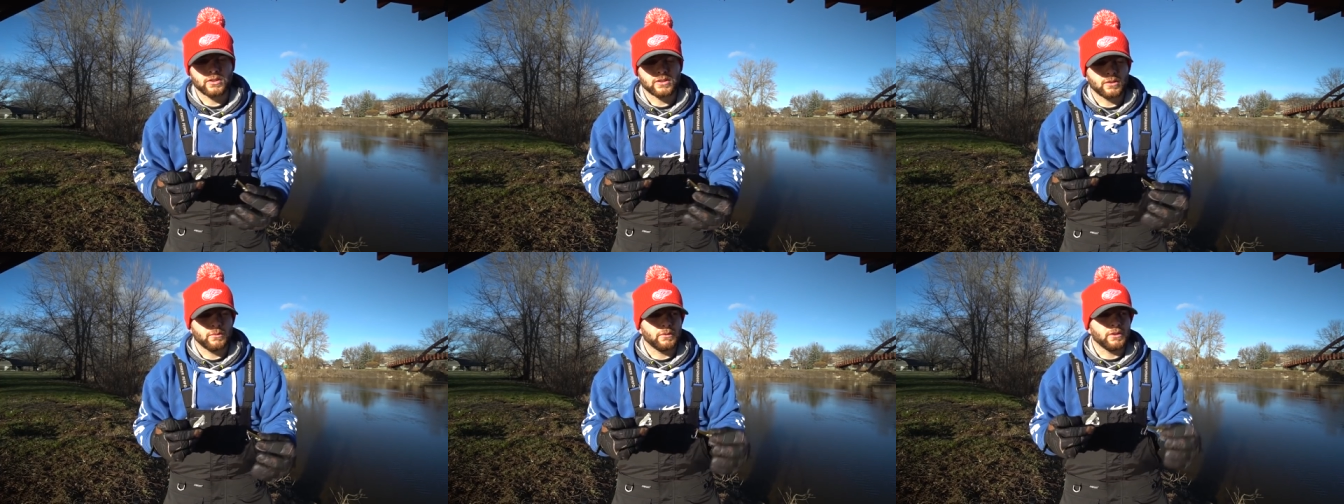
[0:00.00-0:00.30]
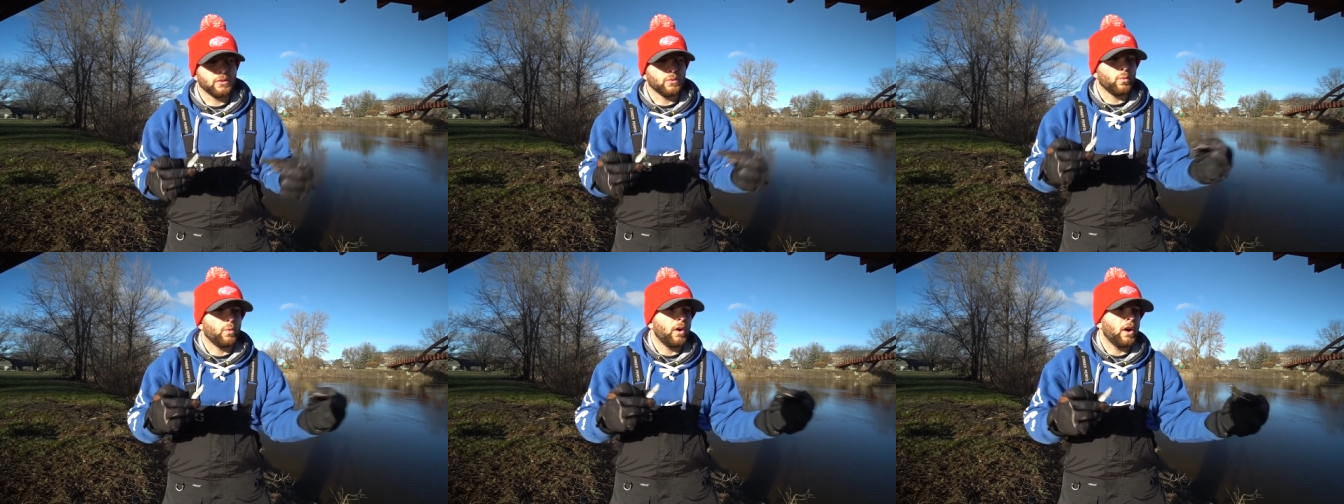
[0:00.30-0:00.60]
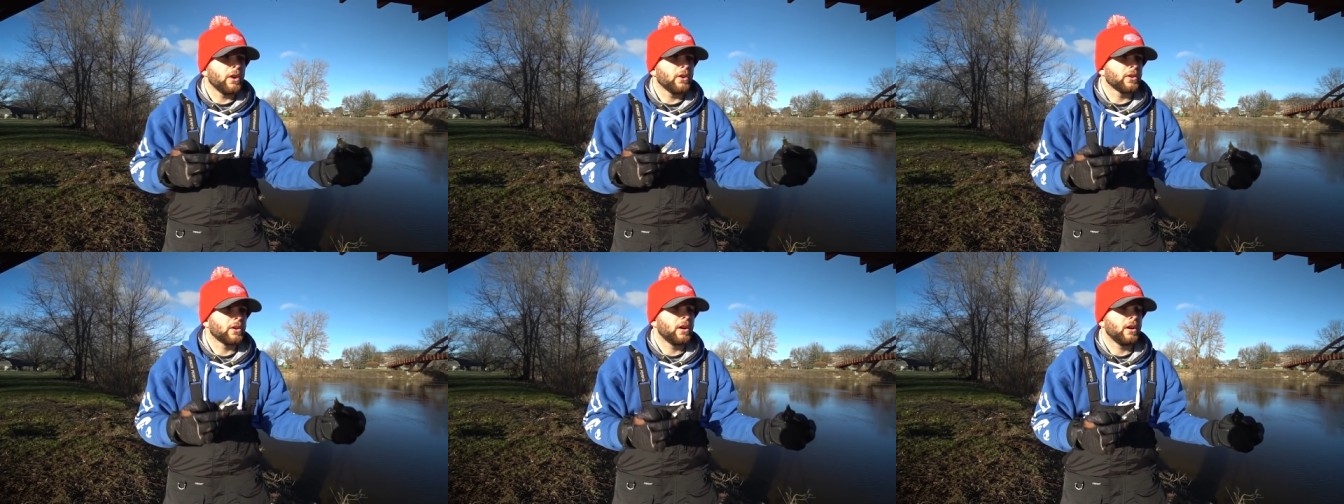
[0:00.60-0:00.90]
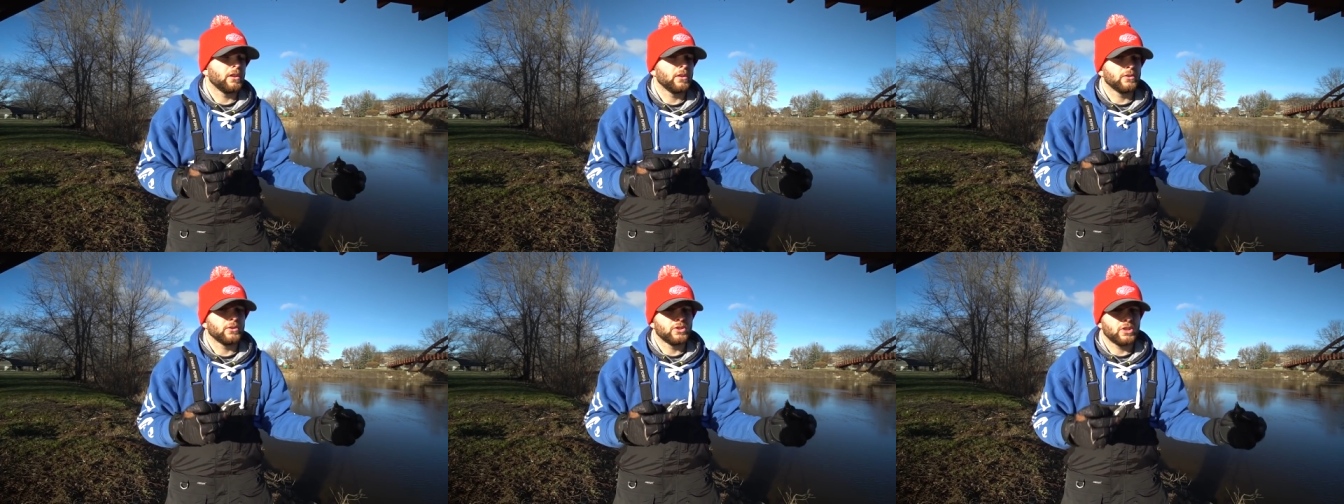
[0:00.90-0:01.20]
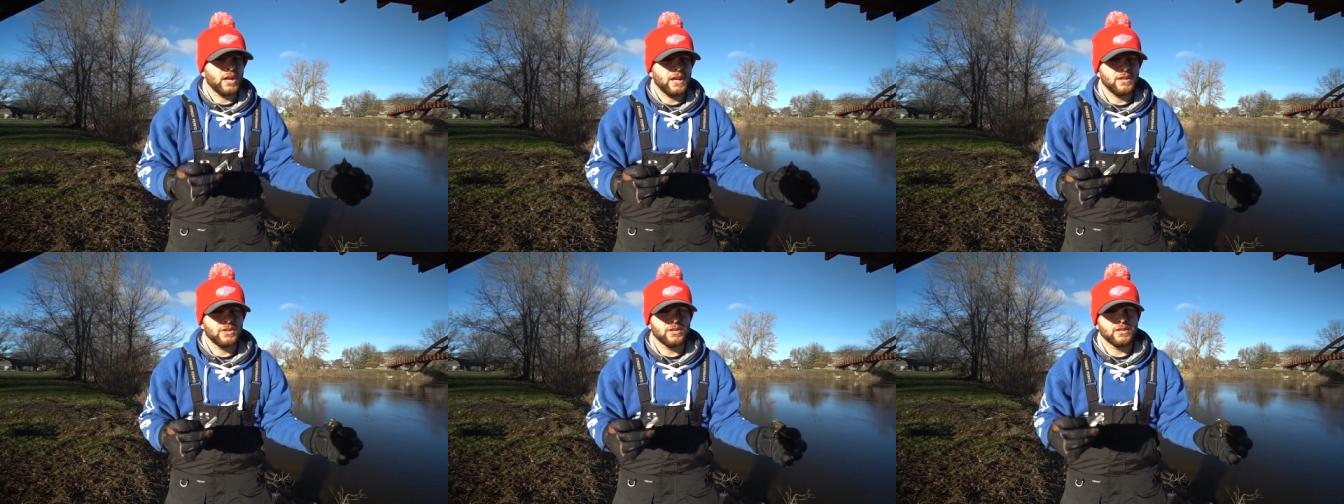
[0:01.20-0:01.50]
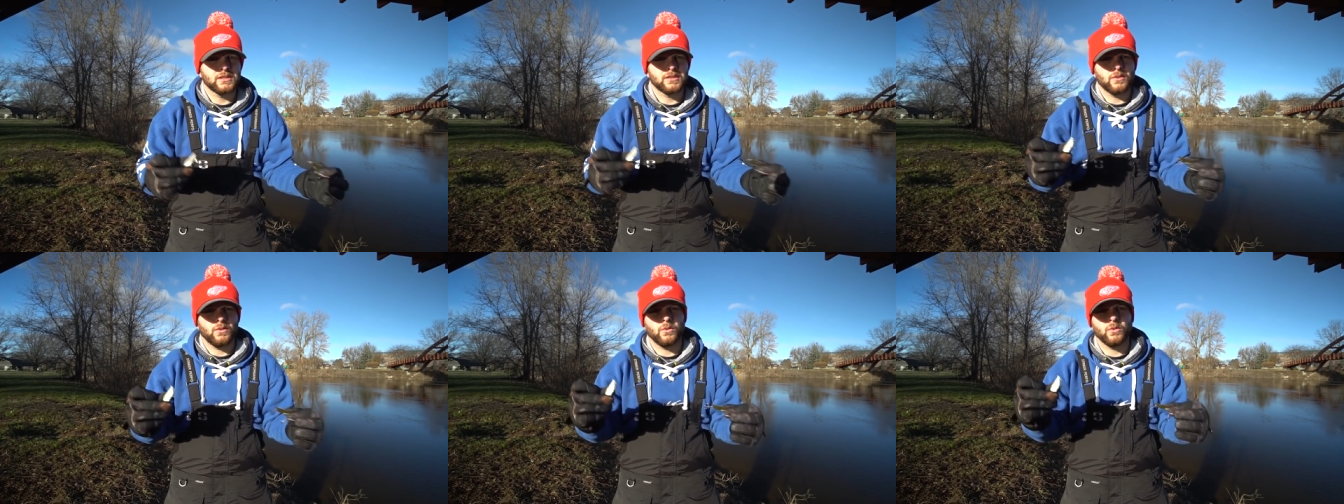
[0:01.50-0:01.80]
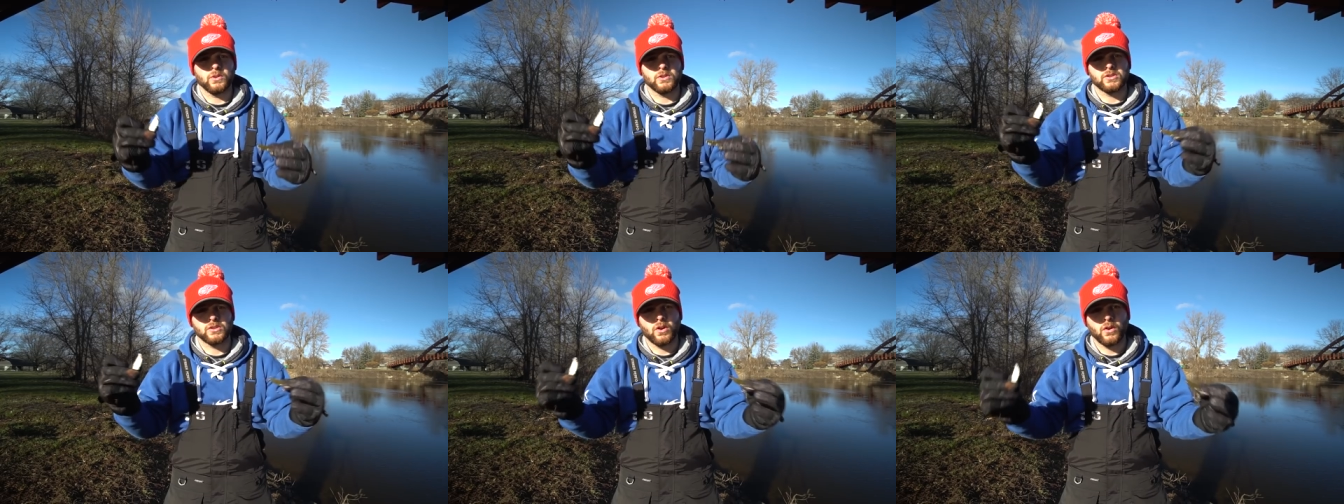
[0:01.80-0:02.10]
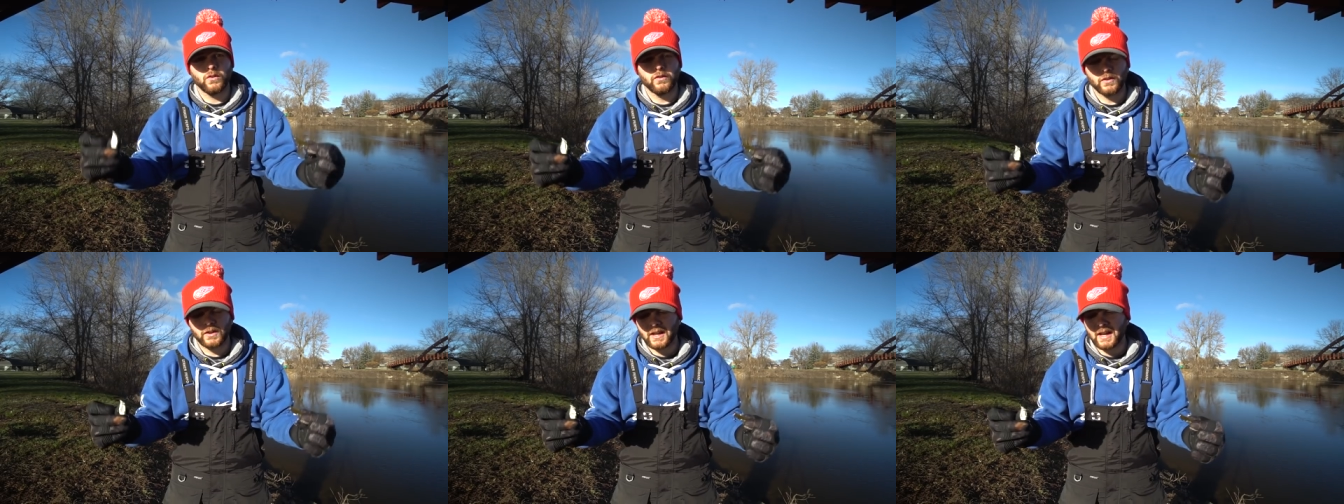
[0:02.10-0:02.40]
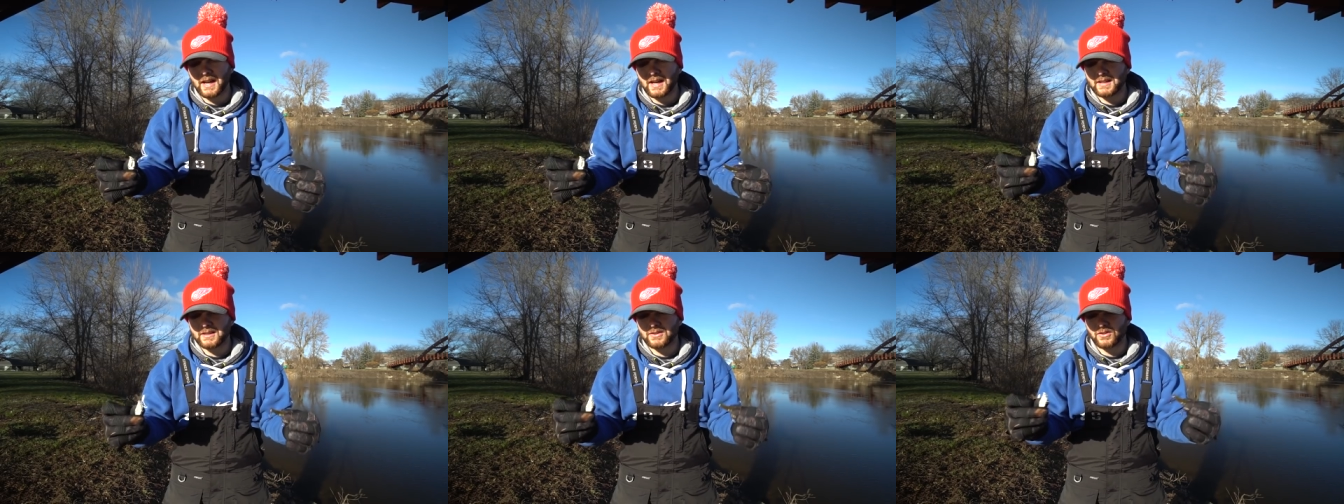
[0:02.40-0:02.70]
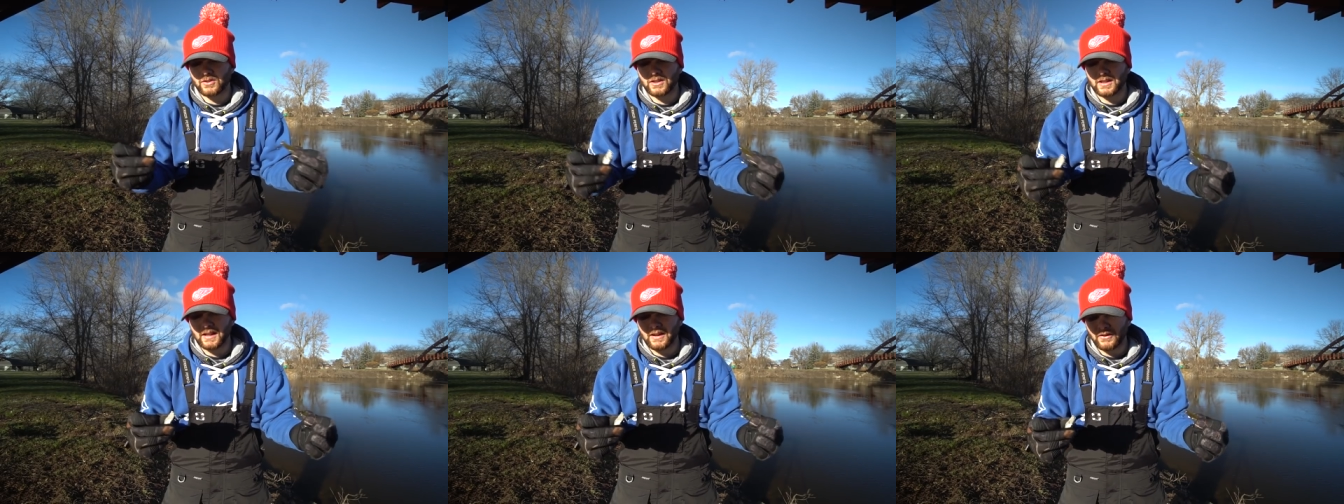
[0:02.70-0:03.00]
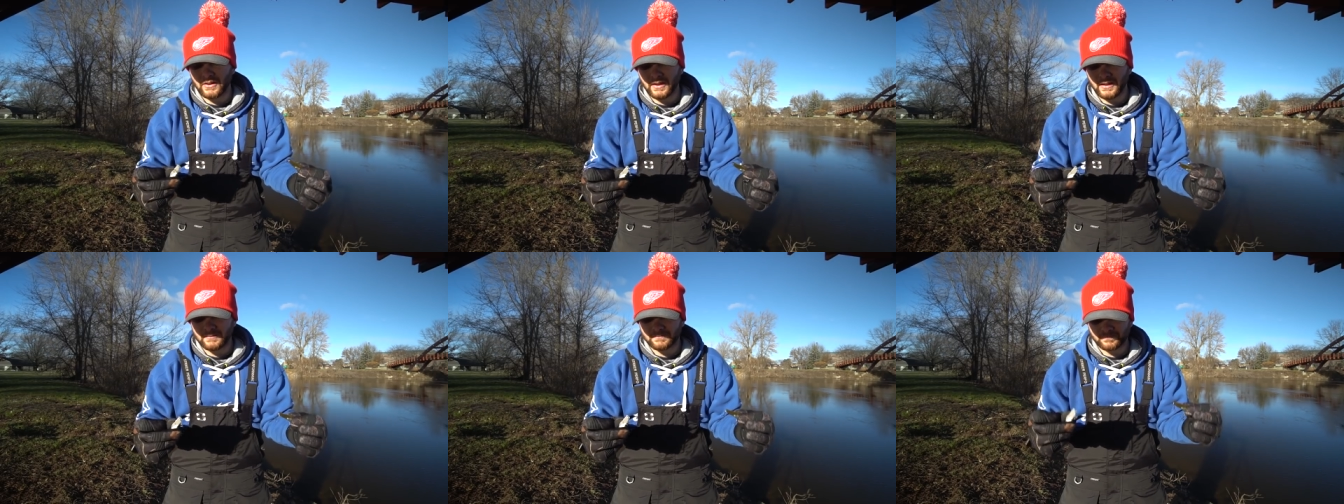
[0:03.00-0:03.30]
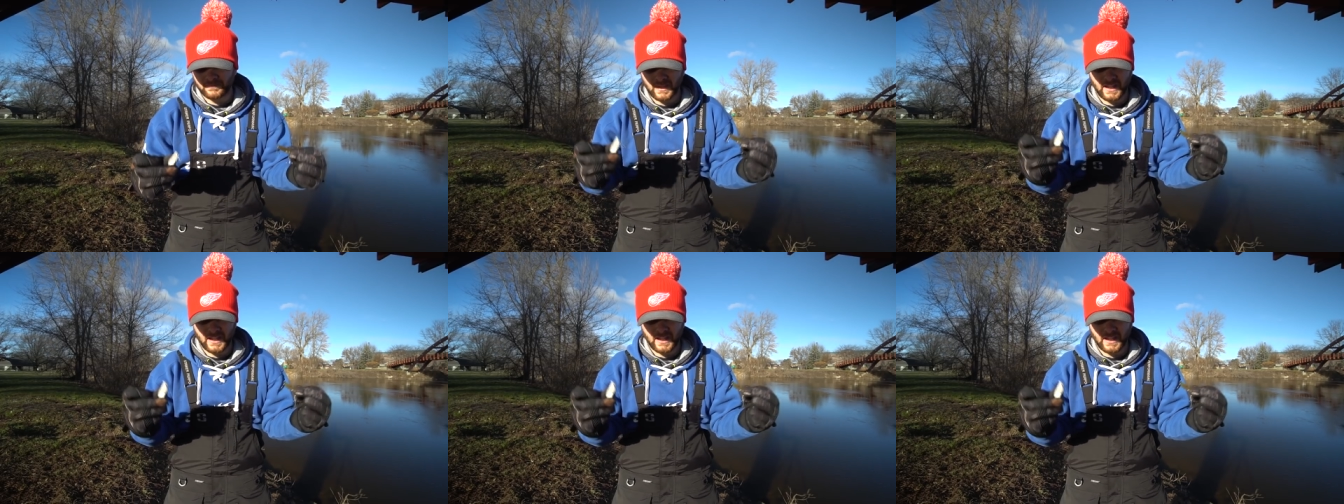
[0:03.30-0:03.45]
So when your water color changes or it's overcast or cloudy